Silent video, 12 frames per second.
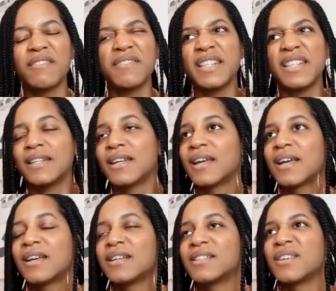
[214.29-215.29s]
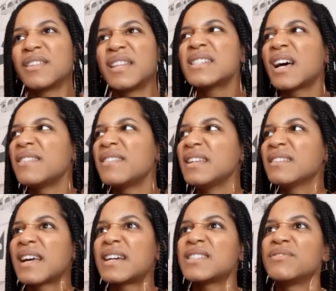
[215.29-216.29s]
And so I think
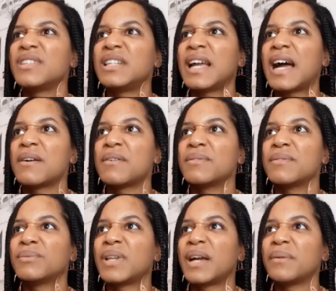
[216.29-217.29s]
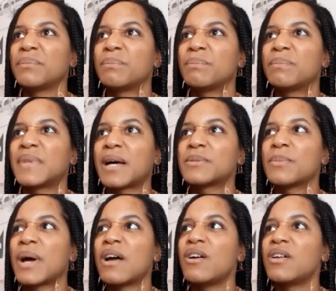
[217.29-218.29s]
that's really how, like, that's
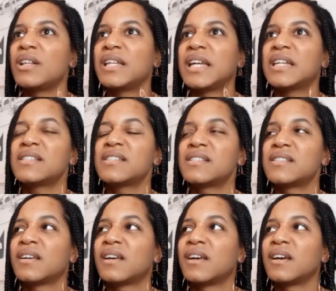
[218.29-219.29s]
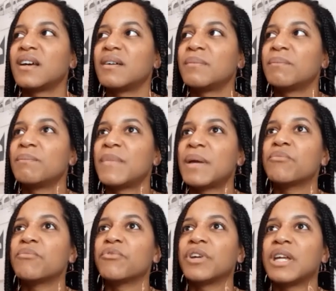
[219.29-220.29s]
my earliest
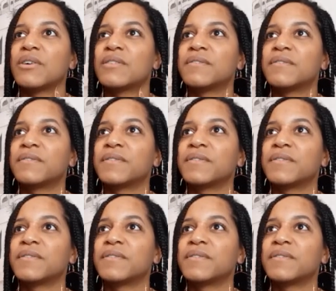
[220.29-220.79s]
memory of